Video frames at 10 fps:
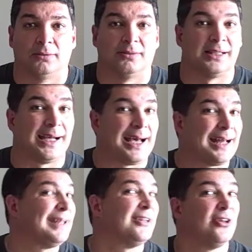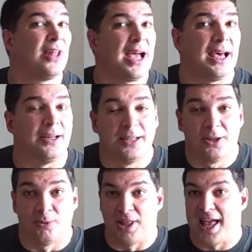Well, how do you do that?
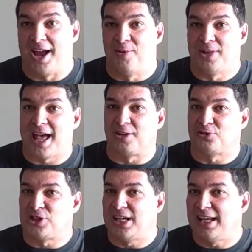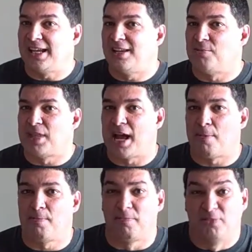Without cheating and
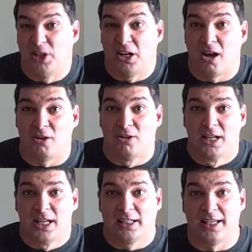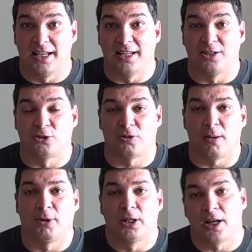without, getting into
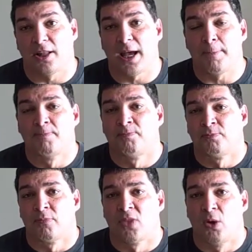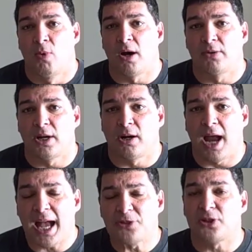trouble and all that? Well, there are
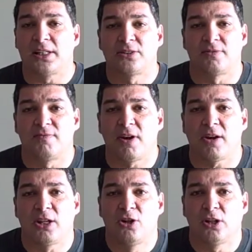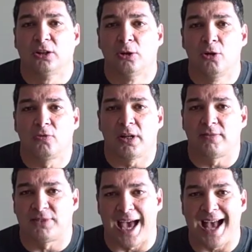actually some very good
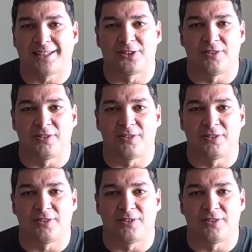lucrative tax